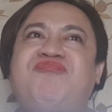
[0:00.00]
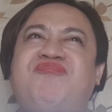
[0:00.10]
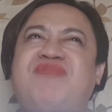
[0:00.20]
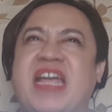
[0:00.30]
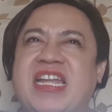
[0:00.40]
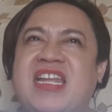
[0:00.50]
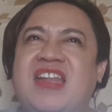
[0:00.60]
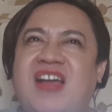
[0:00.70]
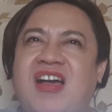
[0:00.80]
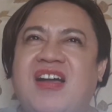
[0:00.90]
find it
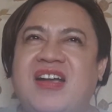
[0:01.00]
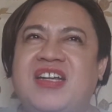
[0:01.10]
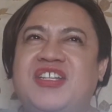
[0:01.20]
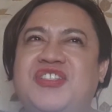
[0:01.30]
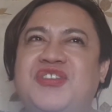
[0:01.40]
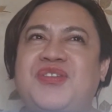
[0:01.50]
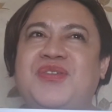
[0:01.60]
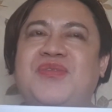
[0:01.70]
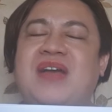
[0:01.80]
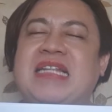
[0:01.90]
hard
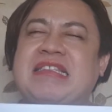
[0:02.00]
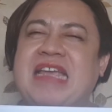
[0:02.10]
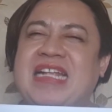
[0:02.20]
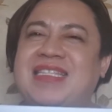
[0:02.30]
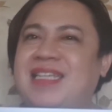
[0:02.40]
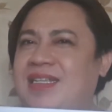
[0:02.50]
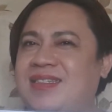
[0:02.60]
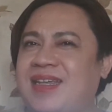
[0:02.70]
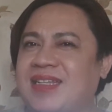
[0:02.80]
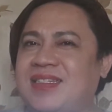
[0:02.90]
to attain
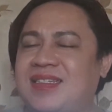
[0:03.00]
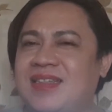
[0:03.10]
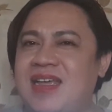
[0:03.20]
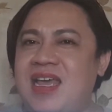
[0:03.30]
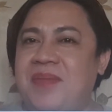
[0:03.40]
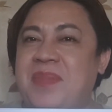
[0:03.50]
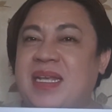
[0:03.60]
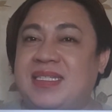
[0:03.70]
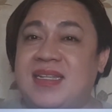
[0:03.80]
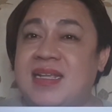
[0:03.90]
success
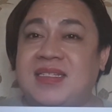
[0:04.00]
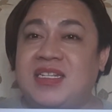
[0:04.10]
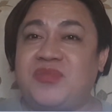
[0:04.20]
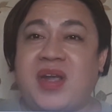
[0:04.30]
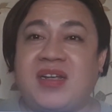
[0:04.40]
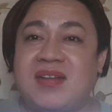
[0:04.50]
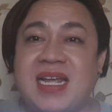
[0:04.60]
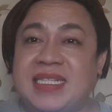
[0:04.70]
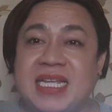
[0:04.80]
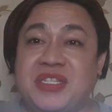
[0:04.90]
because he doesn't
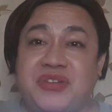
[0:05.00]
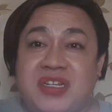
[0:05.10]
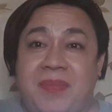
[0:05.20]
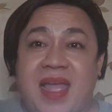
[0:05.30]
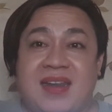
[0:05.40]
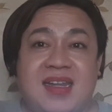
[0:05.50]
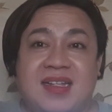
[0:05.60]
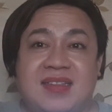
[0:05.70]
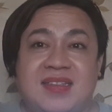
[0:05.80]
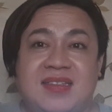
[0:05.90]
recognize interdependence